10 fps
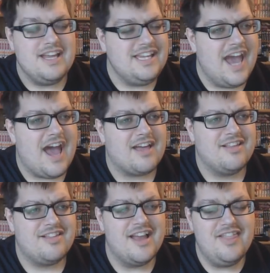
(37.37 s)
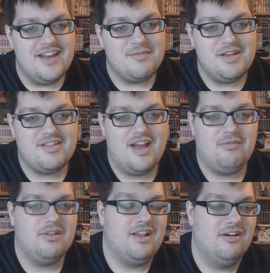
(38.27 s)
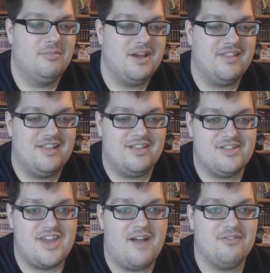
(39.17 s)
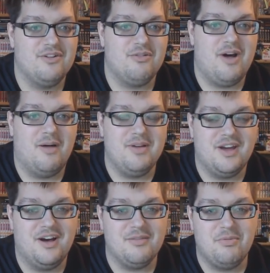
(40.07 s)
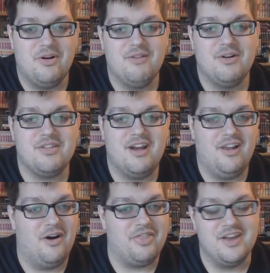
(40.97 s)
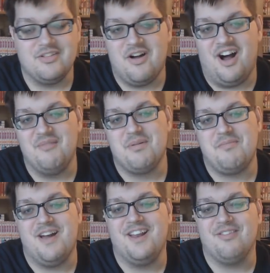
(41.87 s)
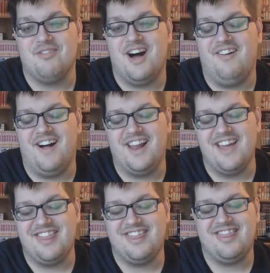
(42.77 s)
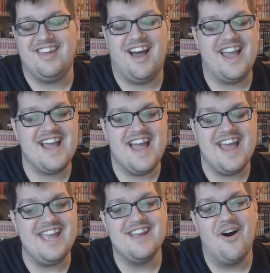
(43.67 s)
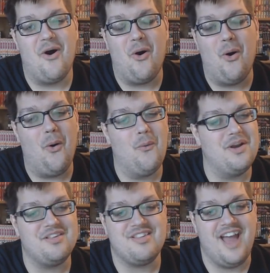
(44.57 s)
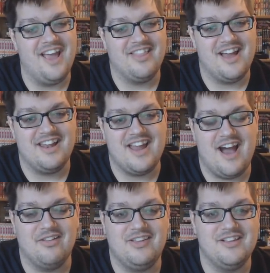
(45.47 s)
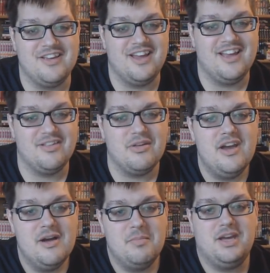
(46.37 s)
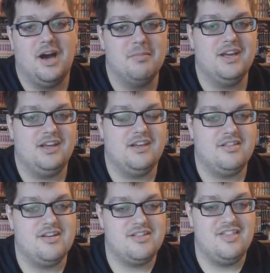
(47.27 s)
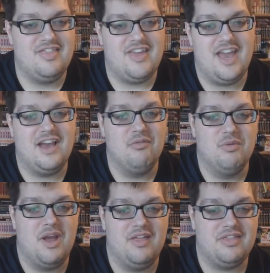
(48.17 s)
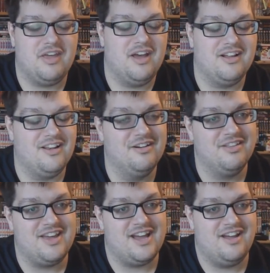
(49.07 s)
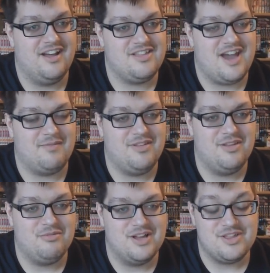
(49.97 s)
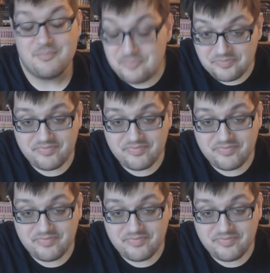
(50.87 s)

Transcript: yeah, same thing could be said with a little bit of this chapter as well, because boy was there a lot of things not unprepared as well, and I I hate always saying that now because it is becoming a consistent thing with uh, Clover uh, chapters, which